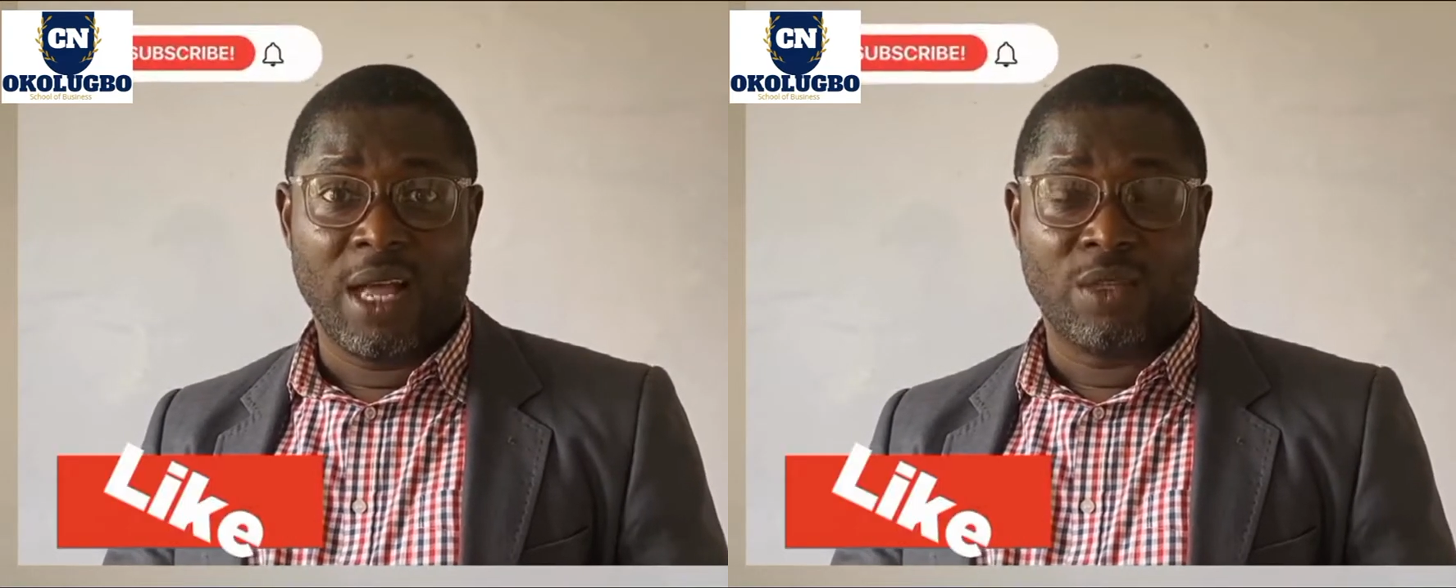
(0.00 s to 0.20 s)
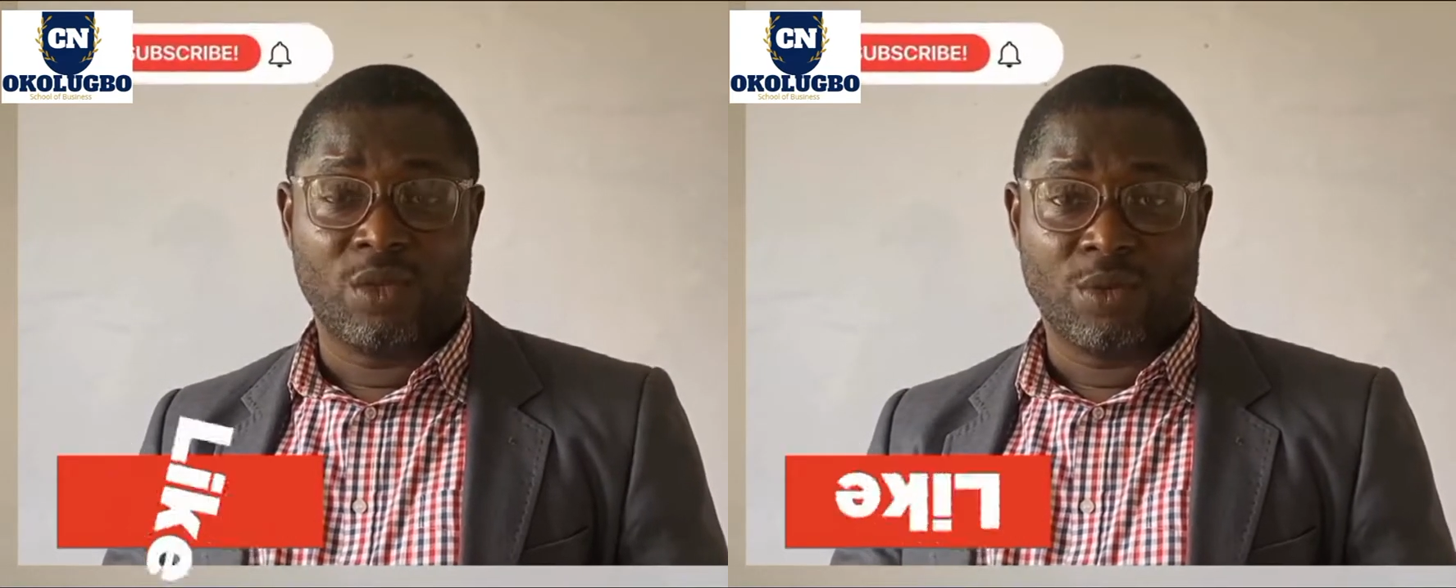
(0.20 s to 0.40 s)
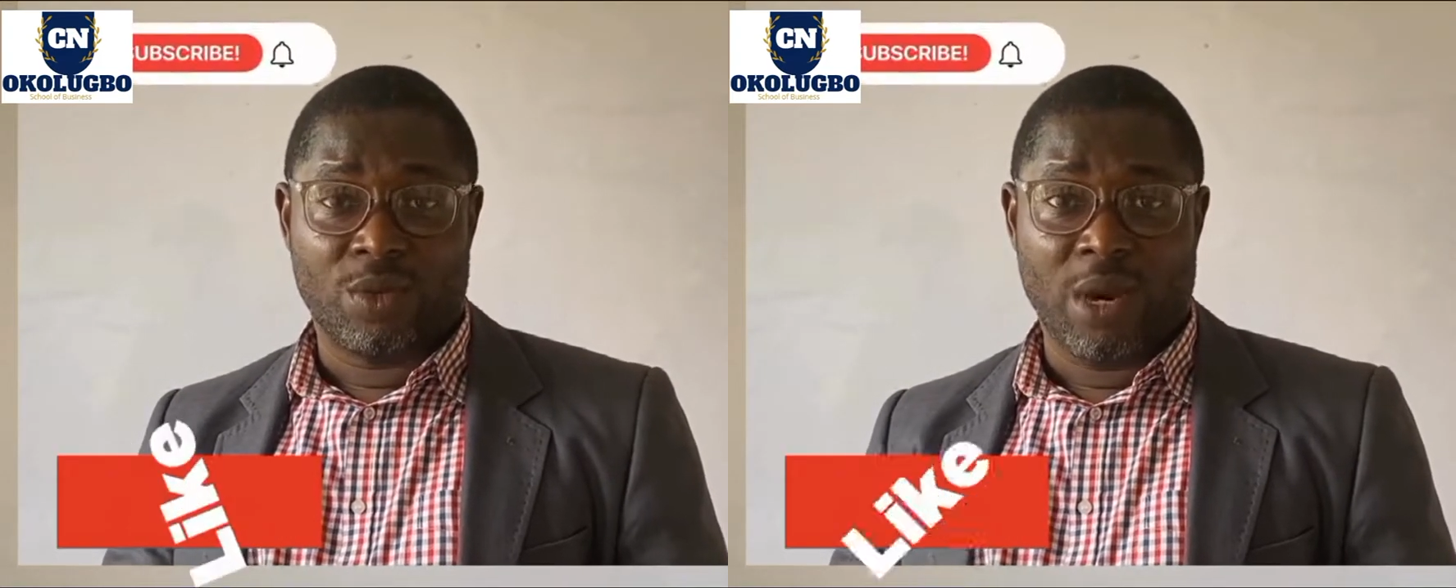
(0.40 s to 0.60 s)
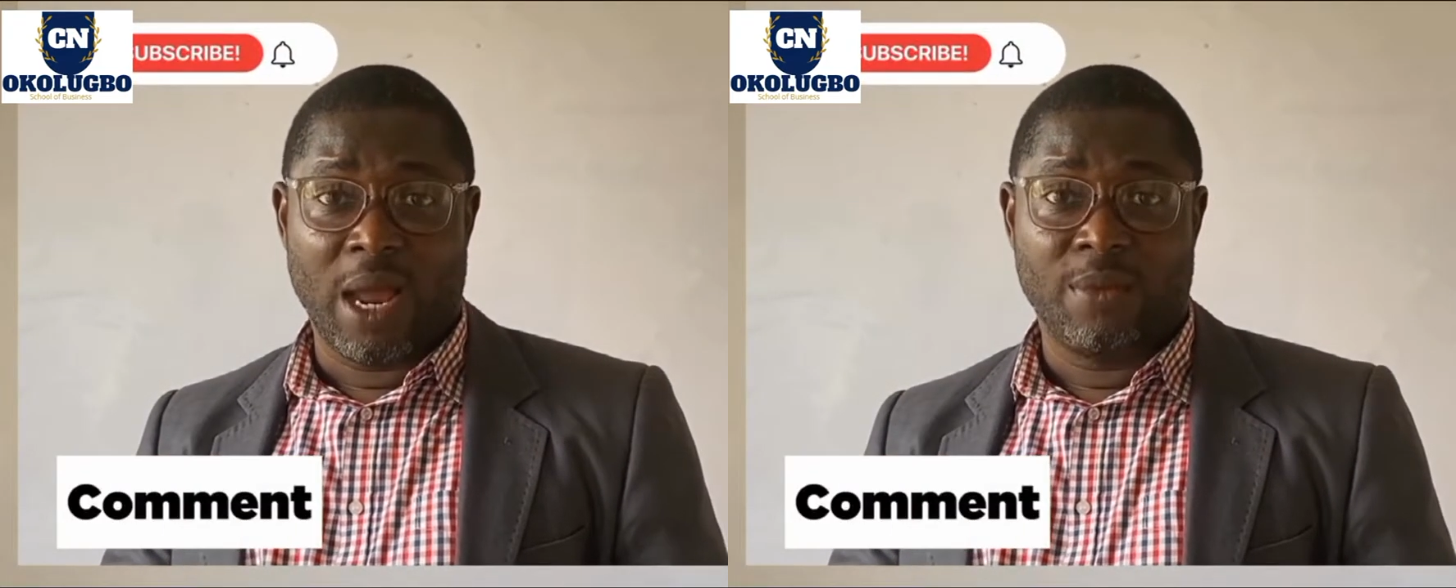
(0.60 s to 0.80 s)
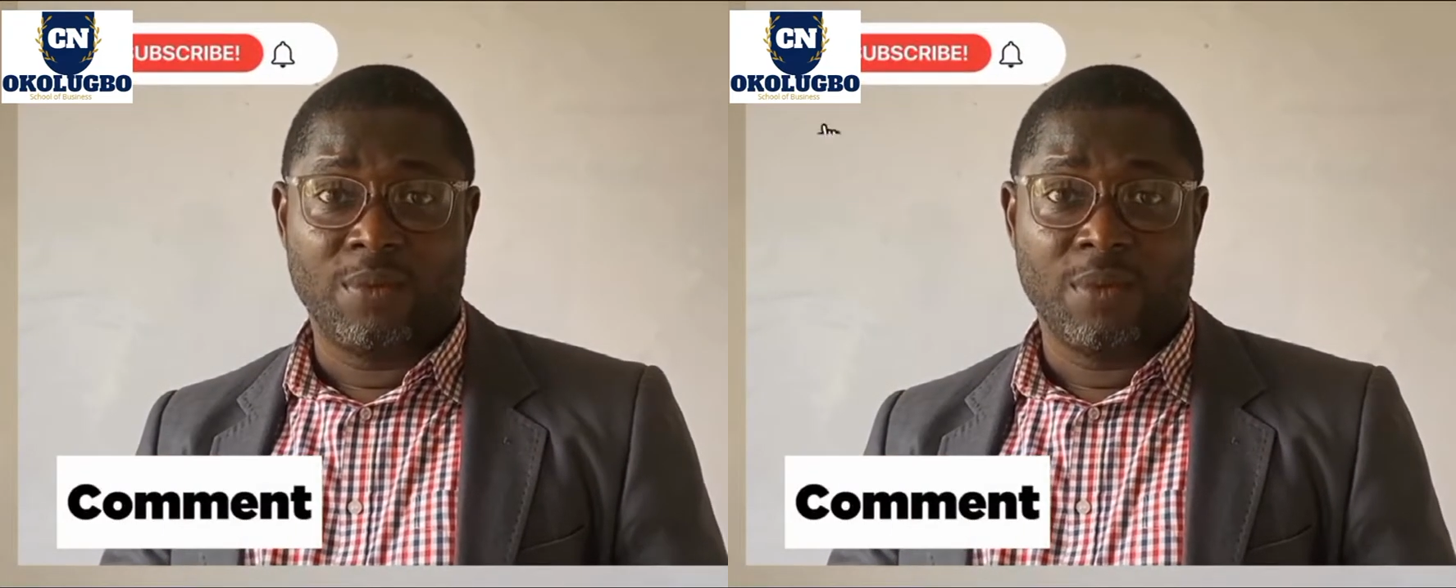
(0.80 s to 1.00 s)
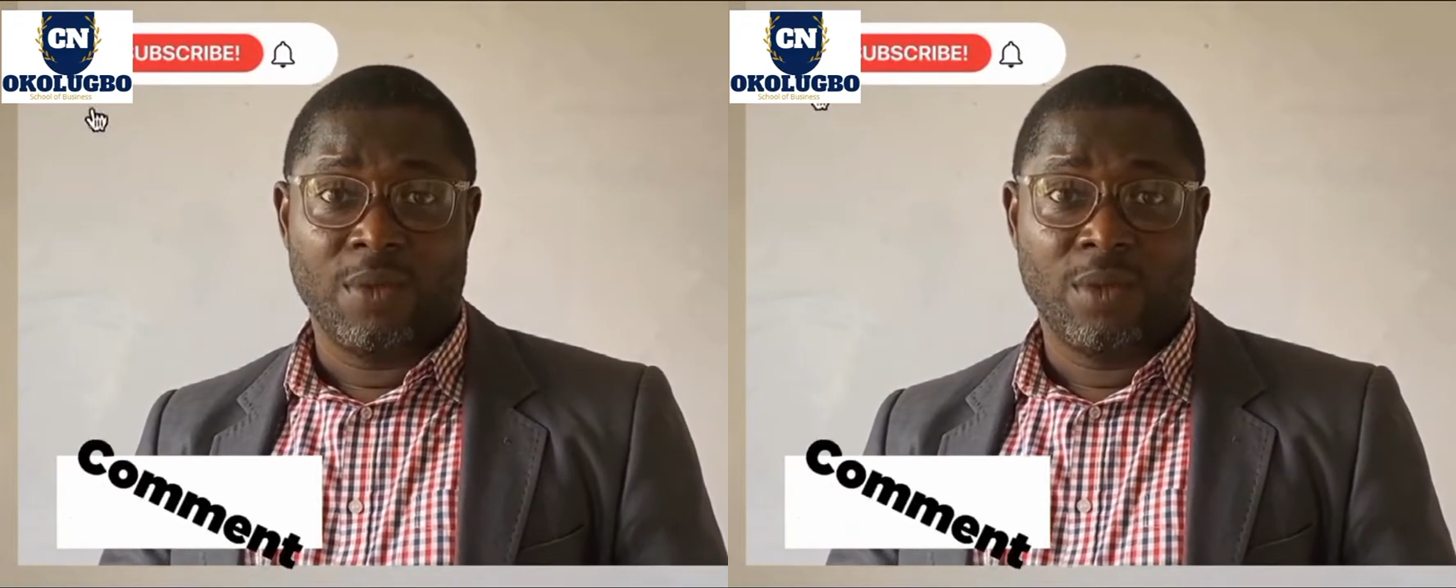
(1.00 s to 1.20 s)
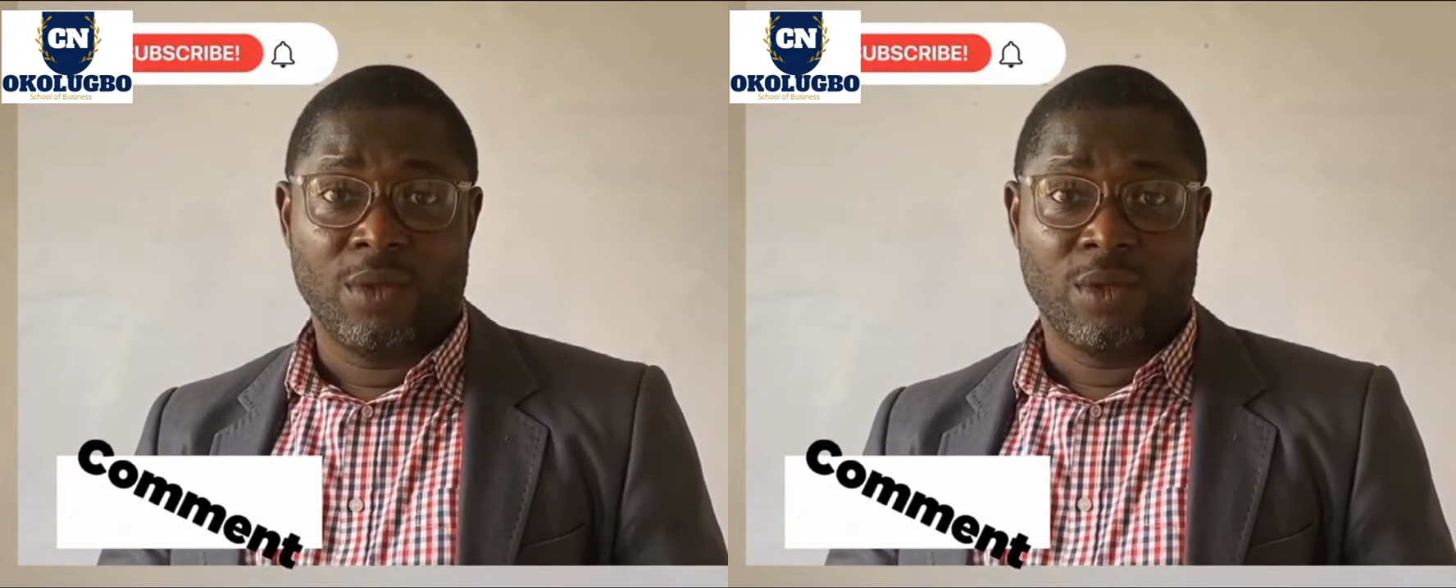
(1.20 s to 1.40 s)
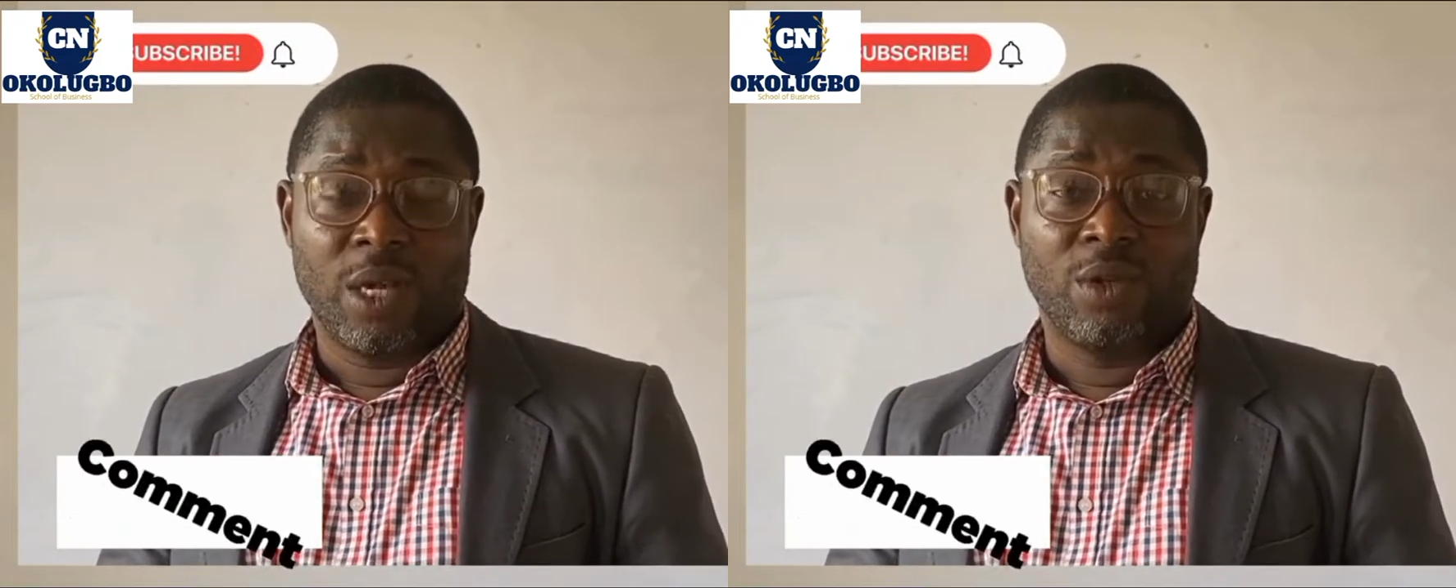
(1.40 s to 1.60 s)
and subscribe
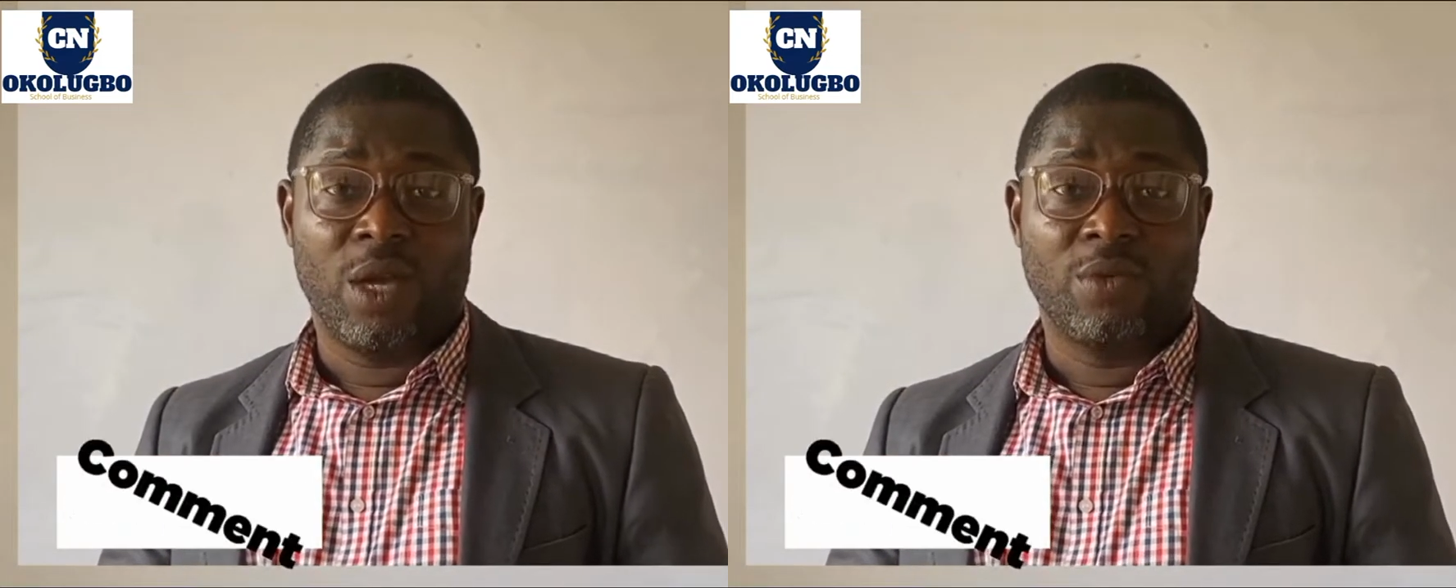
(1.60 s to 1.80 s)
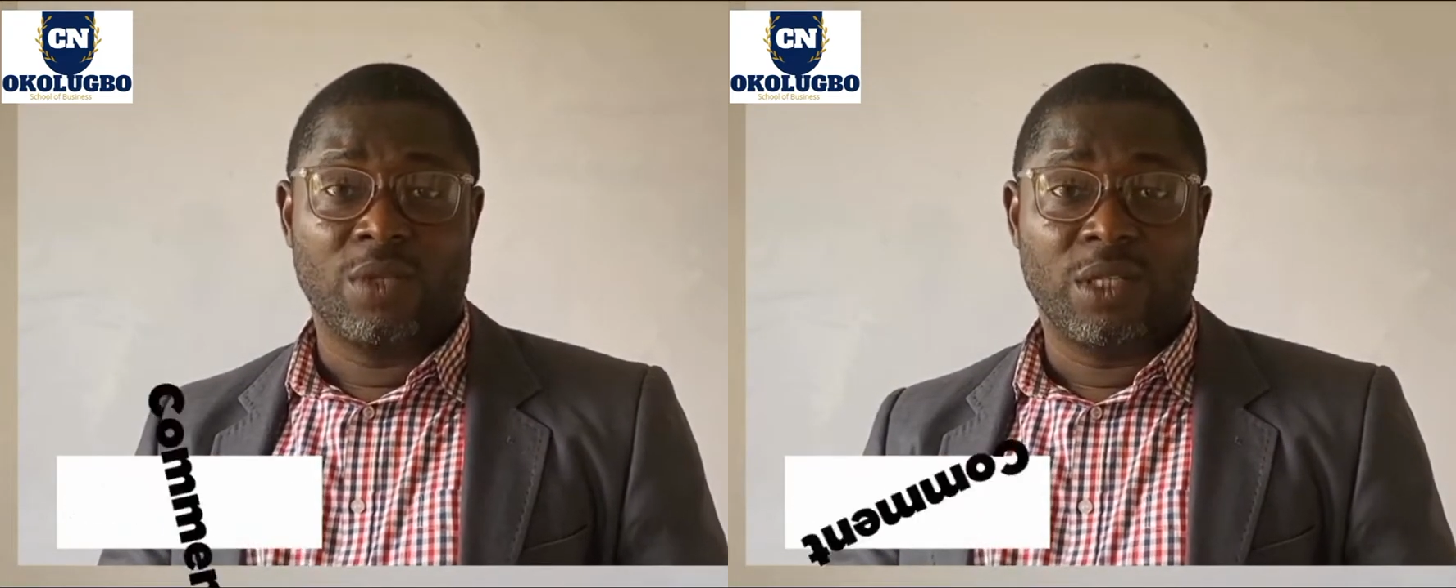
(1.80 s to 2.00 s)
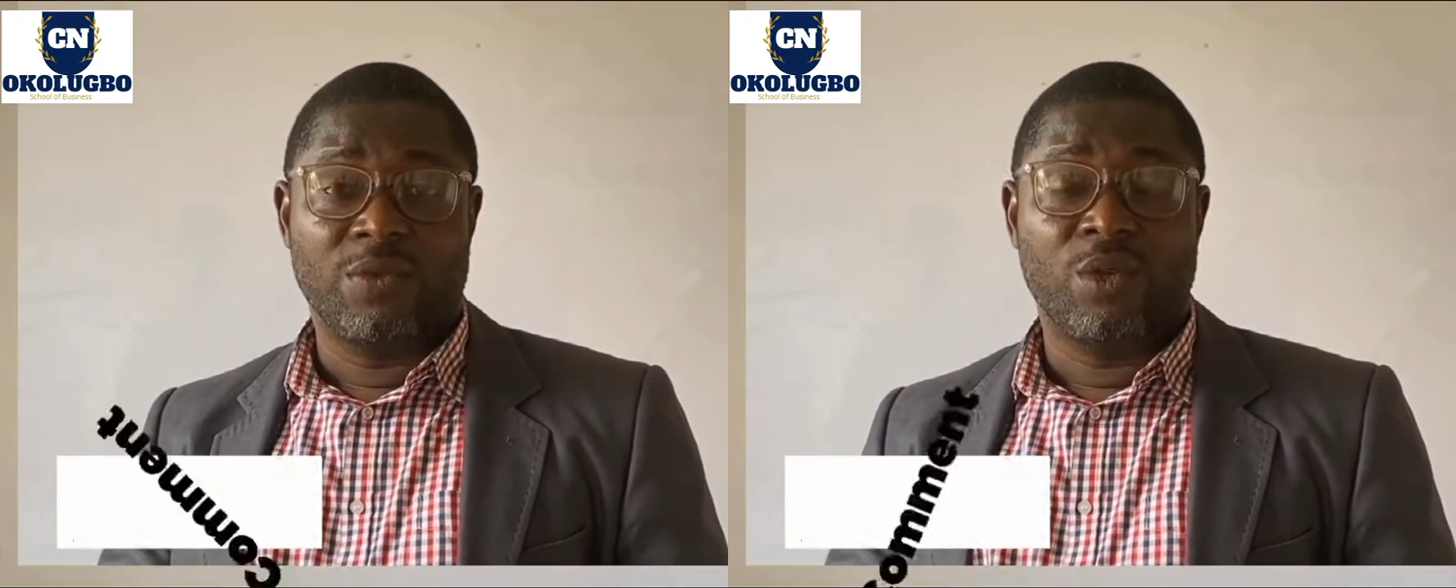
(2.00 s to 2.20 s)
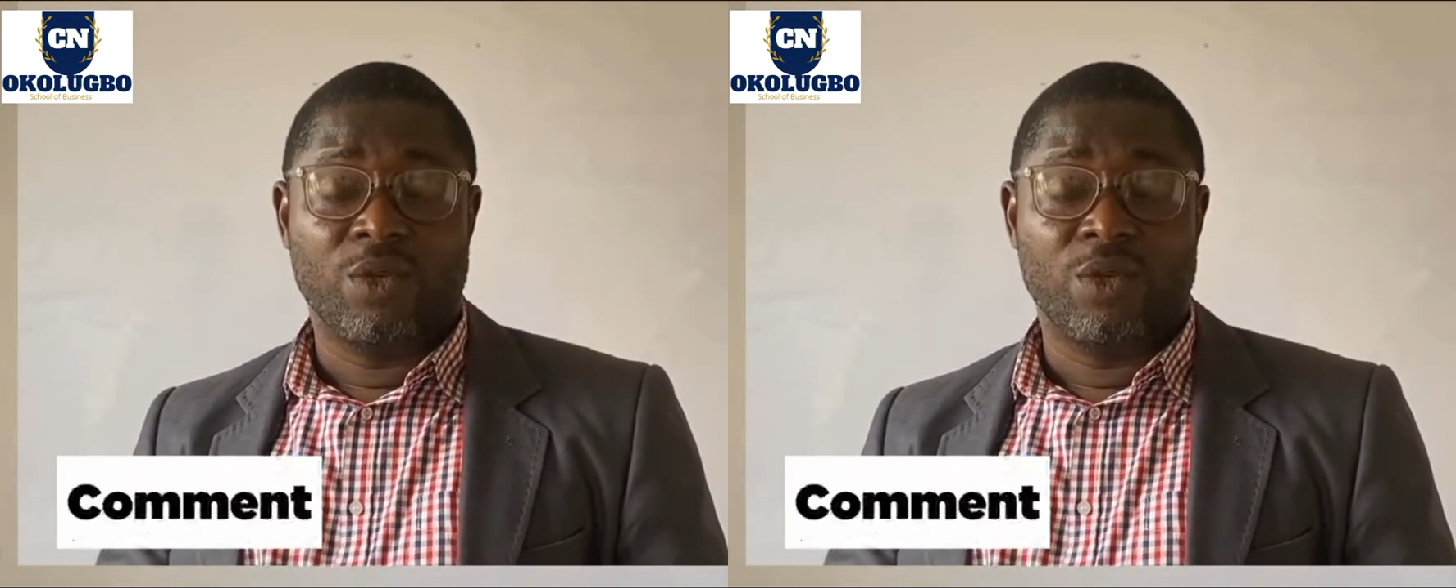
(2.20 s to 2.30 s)
so that you can receive